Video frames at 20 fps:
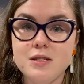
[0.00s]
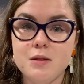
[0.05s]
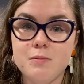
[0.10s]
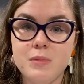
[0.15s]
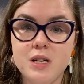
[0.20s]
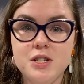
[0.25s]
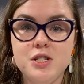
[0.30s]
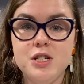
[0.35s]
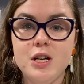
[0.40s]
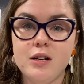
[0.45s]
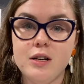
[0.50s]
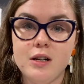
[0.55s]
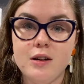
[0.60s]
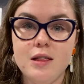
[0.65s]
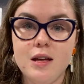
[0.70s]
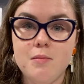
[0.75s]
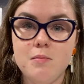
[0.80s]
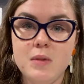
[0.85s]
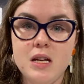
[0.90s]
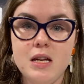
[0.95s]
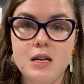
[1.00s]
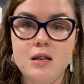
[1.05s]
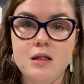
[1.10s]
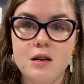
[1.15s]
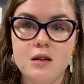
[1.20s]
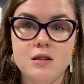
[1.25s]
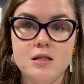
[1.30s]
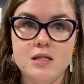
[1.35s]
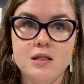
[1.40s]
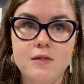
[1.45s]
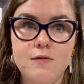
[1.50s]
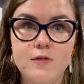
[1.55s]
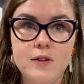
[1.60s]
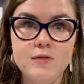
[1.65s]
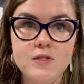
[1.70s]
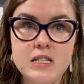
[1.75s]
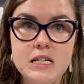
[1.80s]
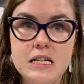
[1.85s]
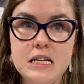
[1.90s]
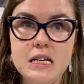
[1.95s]
are much younger than me. There is a
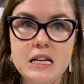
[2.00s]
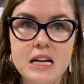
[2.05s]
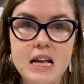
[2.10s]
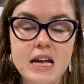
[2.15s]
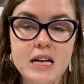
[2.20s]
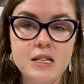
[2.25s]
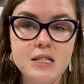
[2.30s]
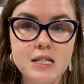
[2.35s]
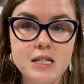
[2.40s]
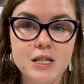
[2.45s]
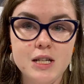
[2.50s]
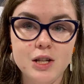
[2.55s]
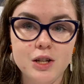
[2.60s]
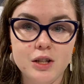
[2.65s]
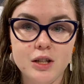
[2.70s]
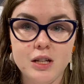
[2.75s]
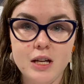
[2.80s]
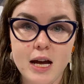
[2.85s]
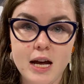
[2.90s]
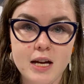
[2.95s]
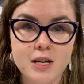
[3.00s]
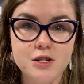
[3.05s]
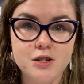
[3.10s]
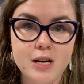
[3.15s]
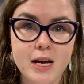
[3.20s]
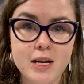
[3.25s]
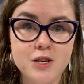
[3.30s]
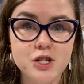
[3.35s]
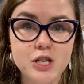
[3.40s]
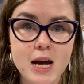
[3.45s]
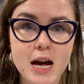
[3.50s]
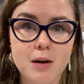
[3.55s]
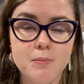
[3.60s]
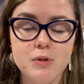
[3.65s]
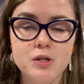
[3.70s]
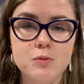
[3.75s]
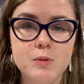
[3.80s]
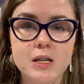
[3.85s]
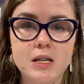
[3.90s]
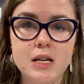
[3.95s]
15 and 18 year age gap
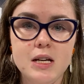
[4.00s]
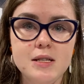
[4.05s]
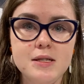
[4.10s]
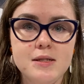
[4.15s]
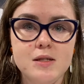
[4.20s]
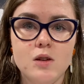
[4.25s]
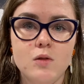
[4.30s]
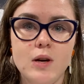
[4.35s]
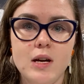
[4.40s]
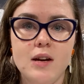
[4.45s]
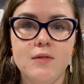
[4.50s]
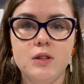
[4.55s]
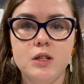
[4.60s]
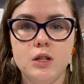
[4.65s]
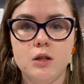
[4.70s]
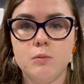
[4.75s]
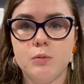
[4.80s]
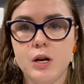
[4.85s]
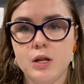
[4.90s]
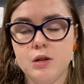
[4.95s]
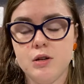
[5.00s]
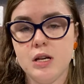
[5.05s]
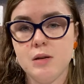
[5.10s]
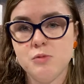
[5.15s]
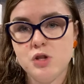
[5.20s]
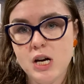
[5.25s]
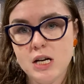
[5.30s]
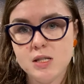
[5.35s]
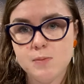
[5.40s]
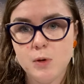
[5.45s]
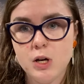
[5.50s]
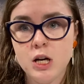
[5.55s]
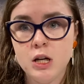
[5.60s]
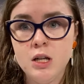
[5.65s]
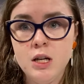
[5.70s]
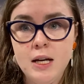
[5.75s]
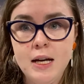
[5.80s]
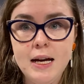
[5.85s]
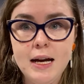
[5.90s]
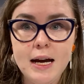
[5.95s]
between us. So I have a little brother named Jasper
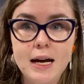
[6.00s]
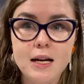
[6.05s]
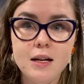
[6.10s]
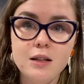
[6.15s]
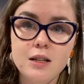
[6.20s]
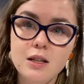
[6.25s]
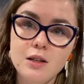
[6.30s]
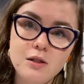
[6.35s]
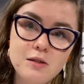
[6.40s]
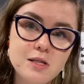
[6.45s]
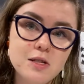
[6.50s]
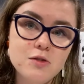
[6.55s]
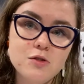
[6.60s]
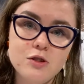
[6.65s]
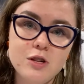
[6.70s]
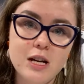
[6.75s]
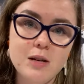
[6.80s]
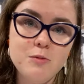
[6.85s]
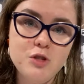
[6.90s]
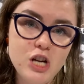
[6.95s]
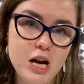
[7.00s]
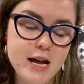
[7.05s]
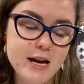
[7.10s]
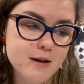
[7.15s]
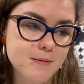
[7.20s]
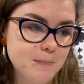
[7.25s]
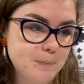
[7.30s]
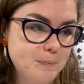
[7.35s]
and a little sister named Jane.